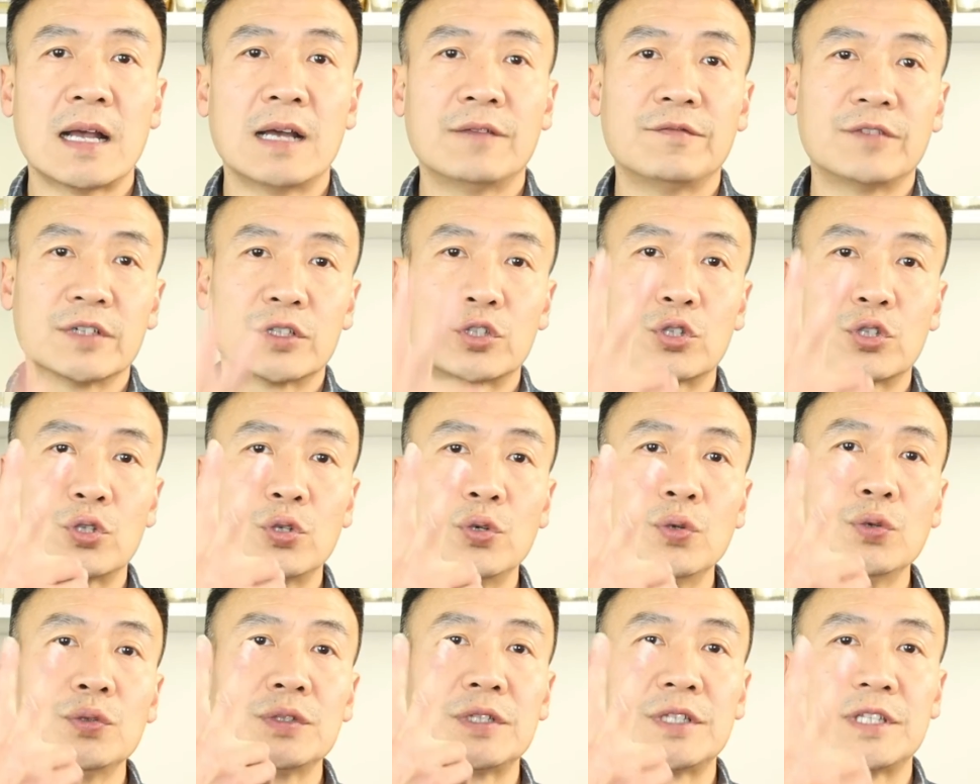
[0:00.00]
I have
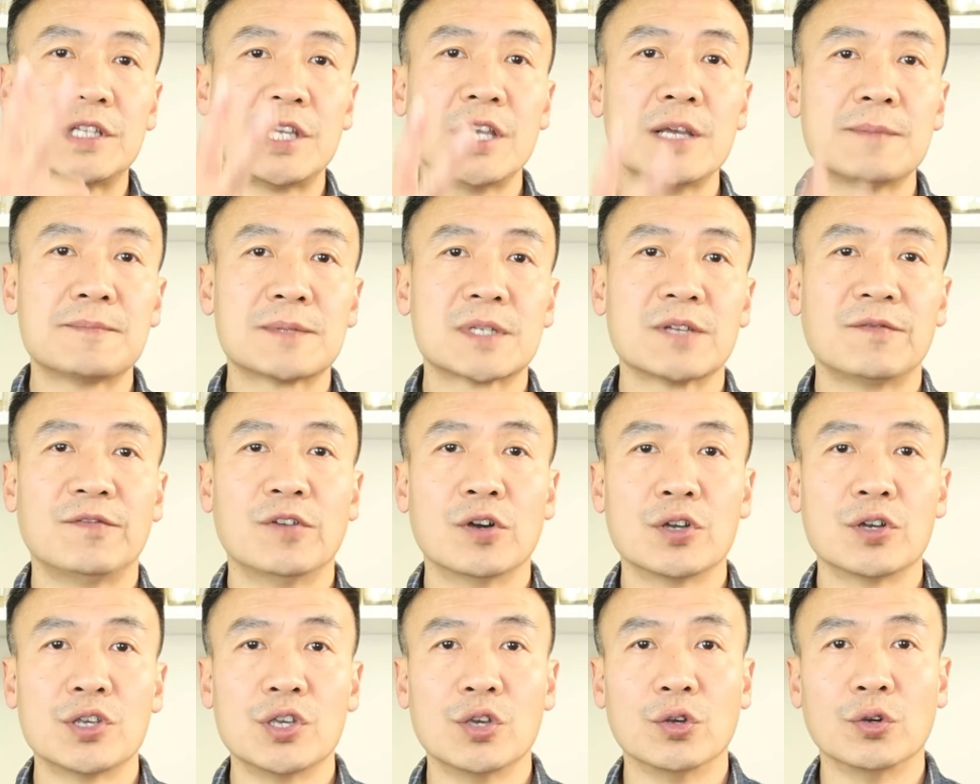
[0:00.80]
2 tips
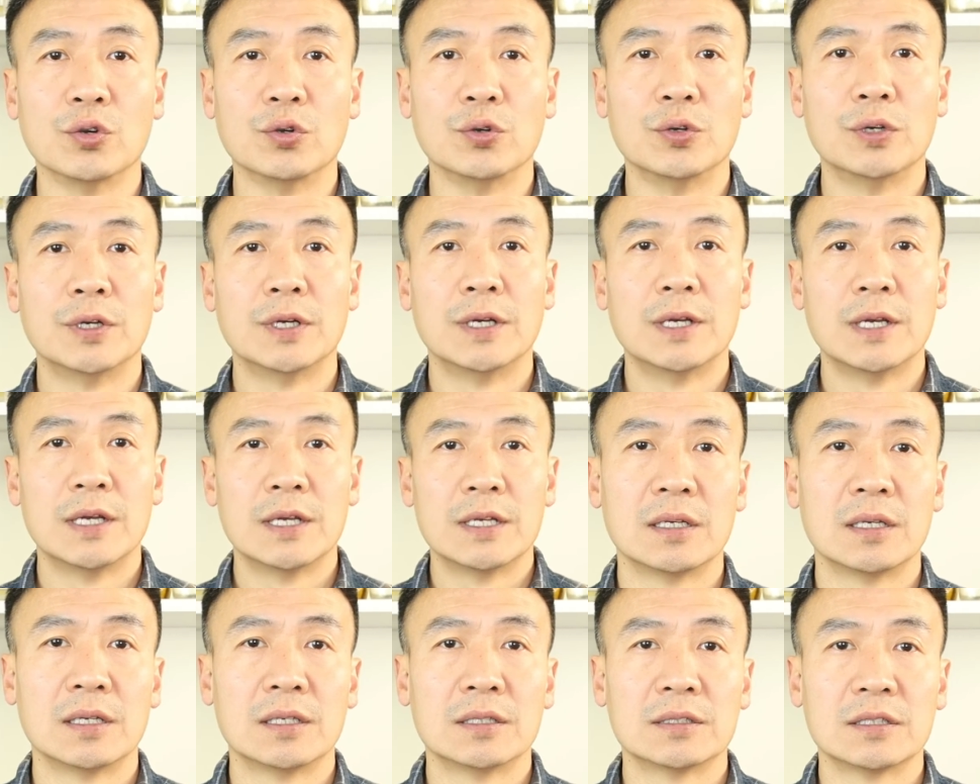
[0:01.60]
for you.
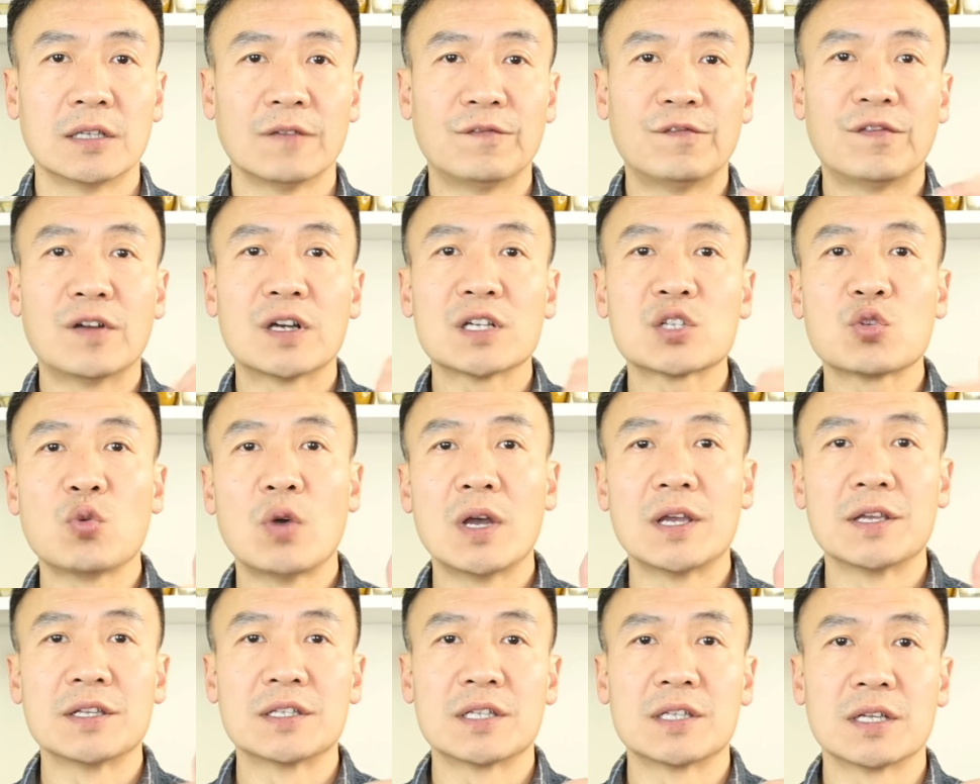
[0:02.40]
The first
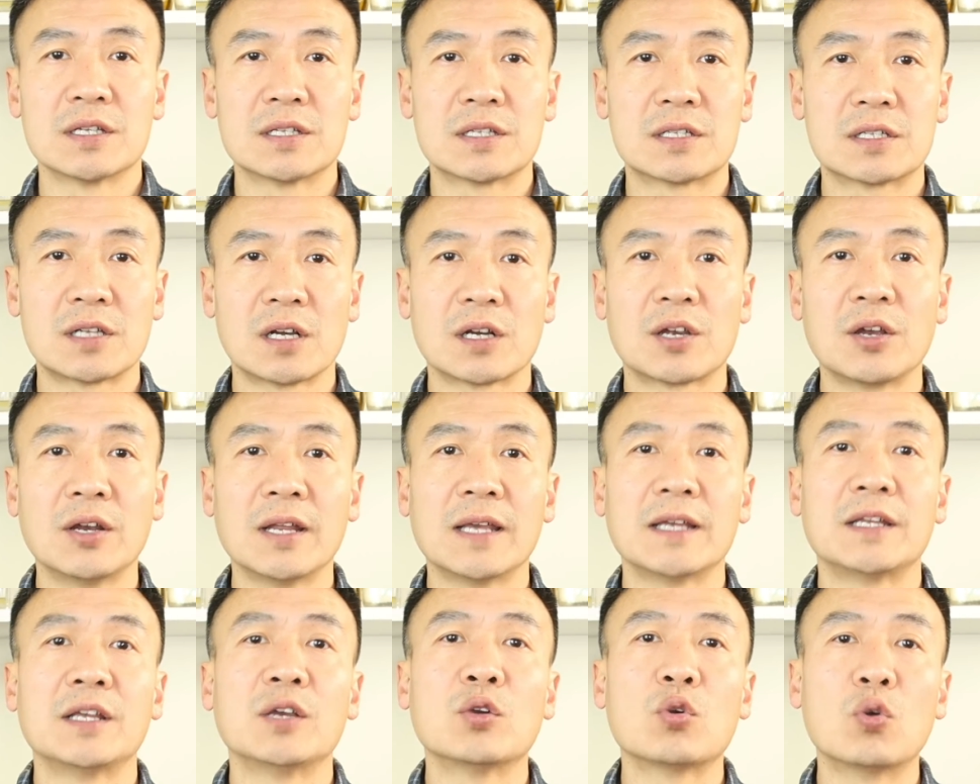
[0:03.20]
one is a
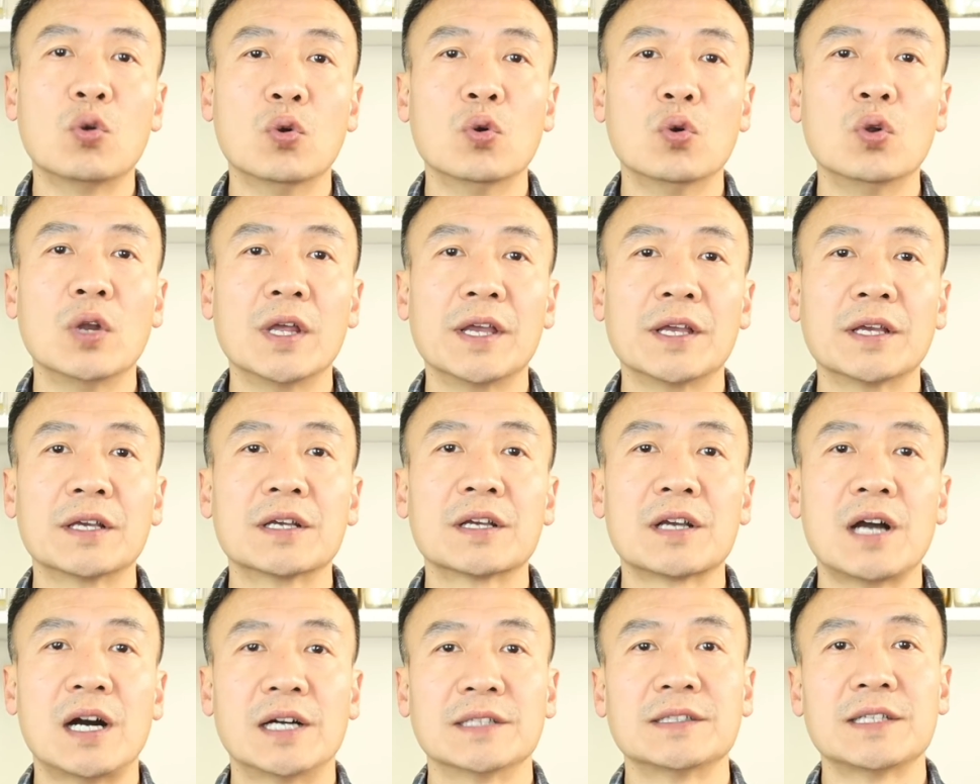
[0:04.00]
circulating cooling
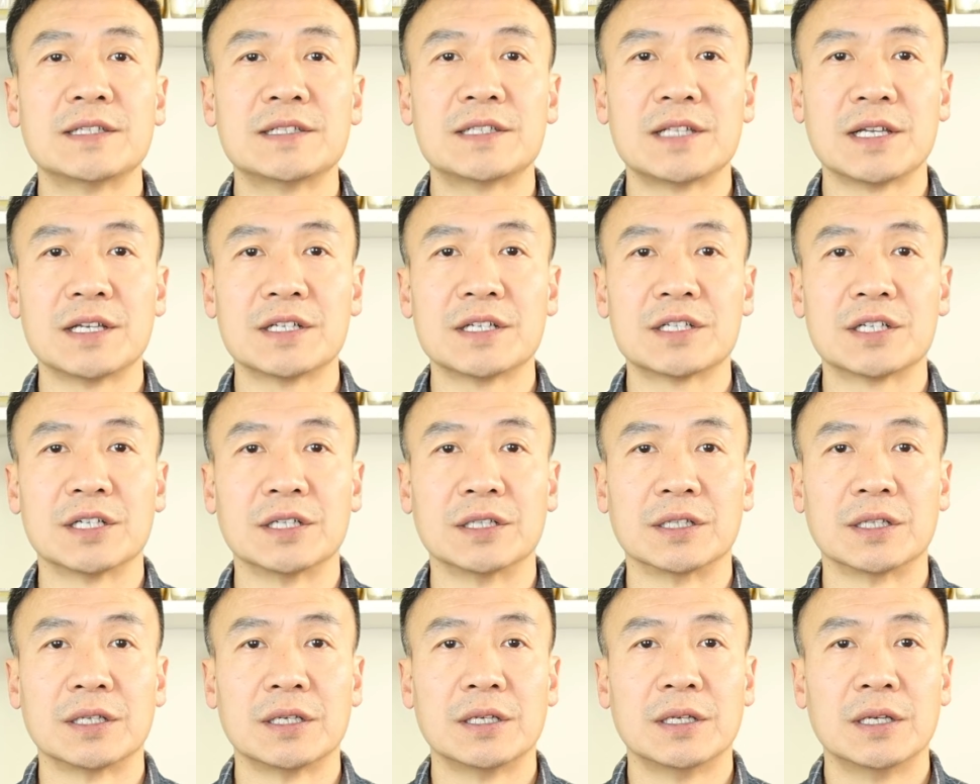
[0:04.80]

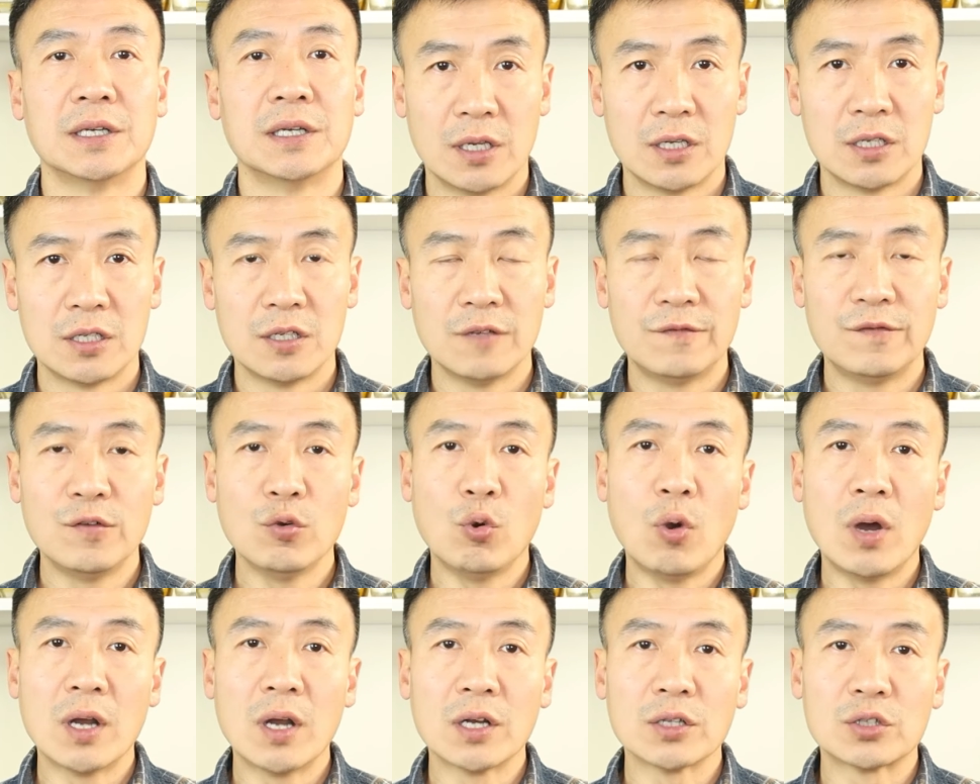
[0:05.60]
condensation. If
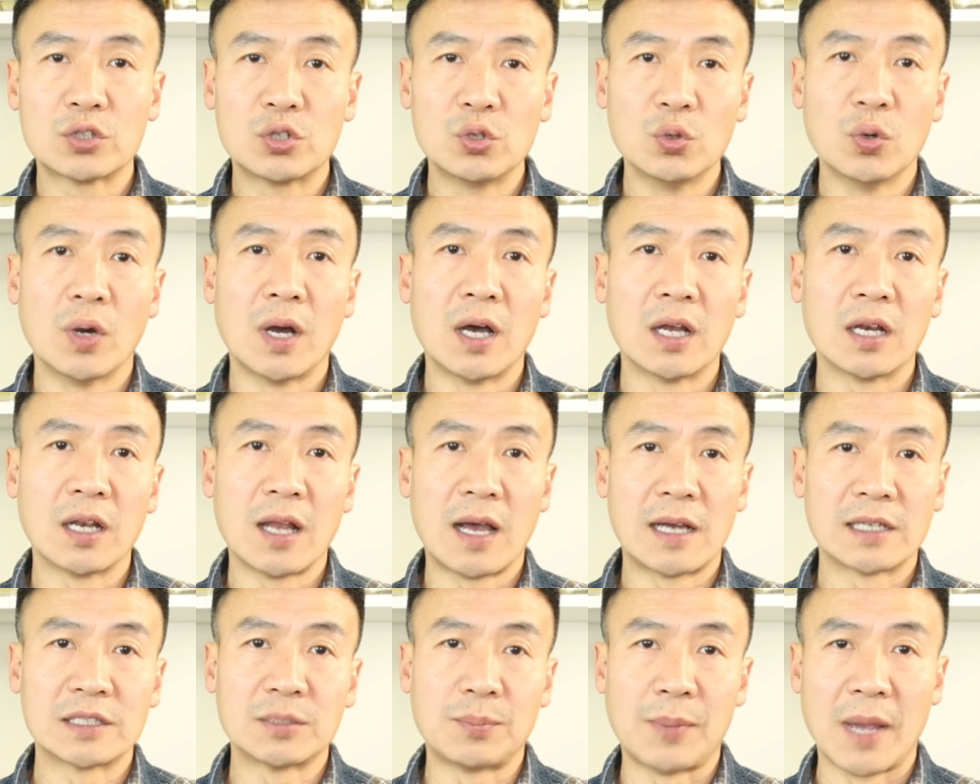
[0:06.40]
you want to do a
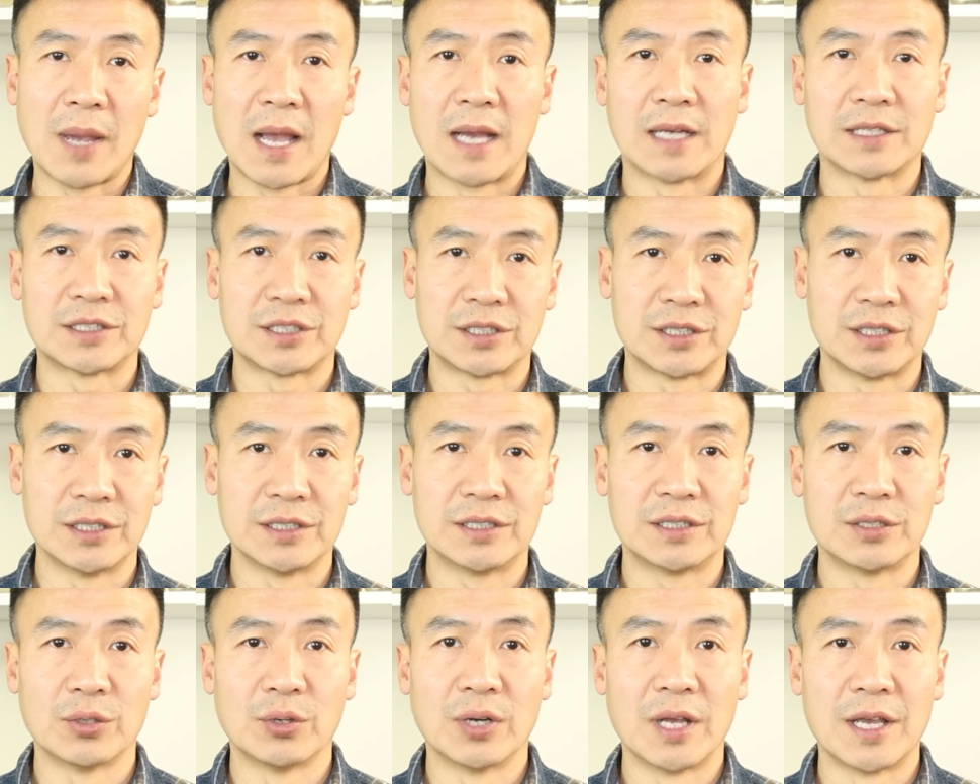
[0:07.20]
large batch
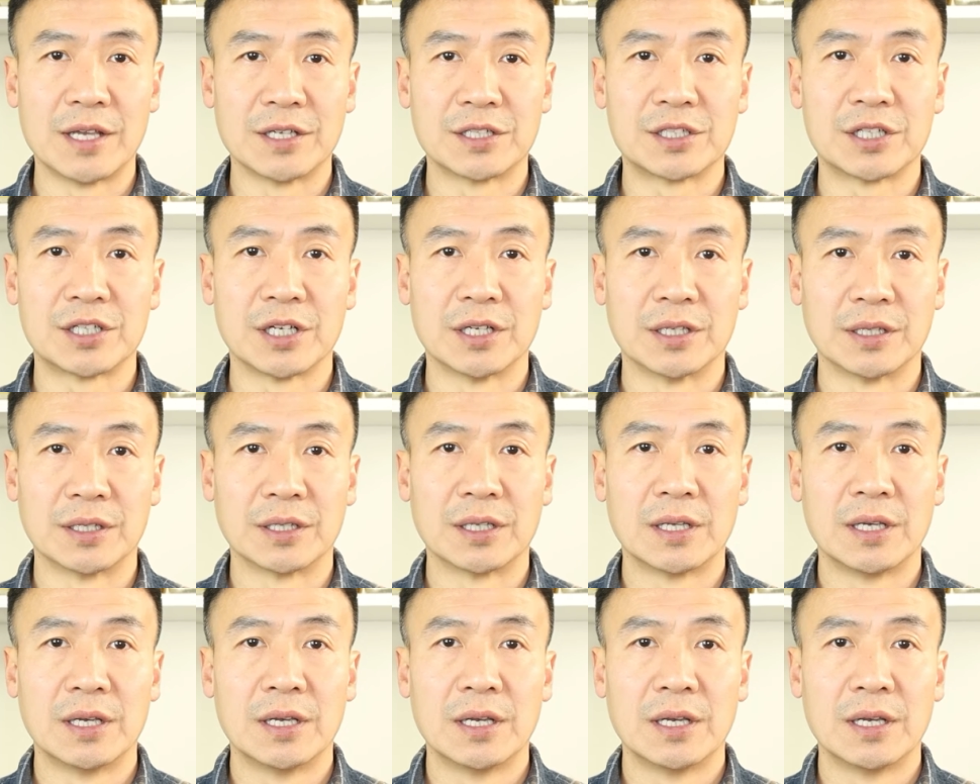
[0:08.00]
distillation,